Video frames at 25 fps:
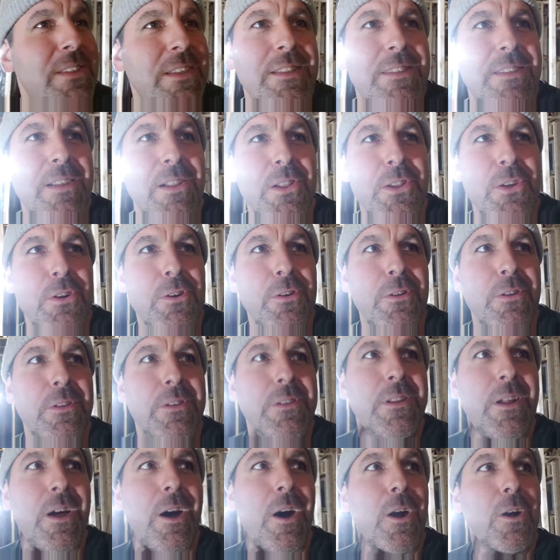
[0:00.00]
It's a little
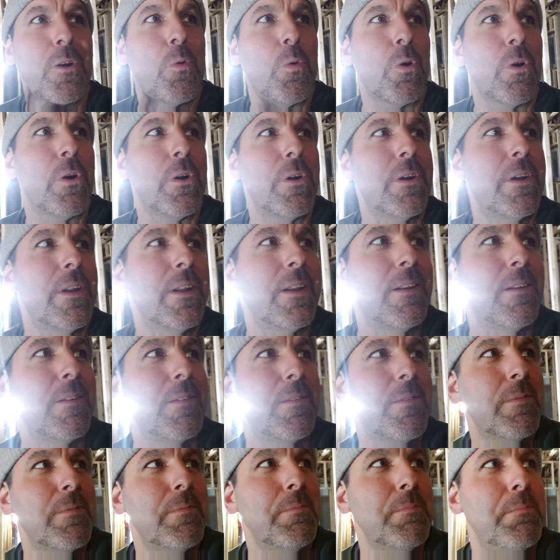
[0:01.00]
awkward and
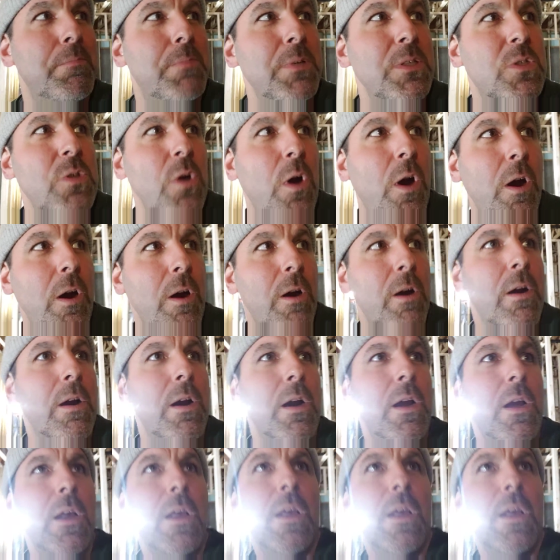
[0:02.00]
bizarre.